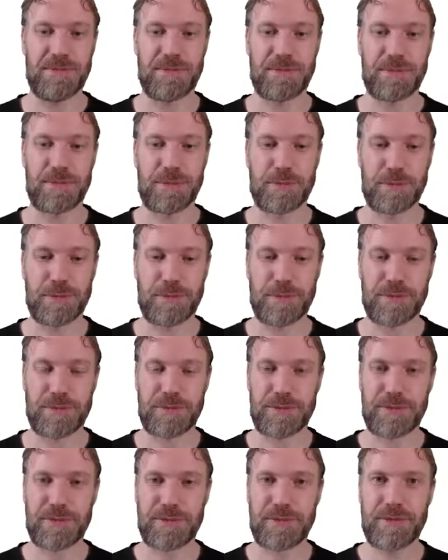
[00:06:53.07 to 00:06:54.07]

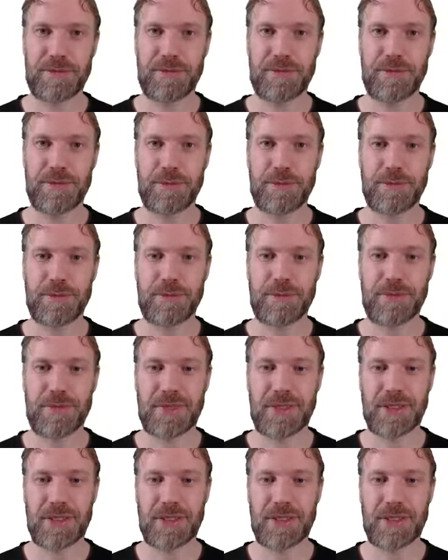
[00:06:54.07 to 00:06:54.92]
(no one is talking)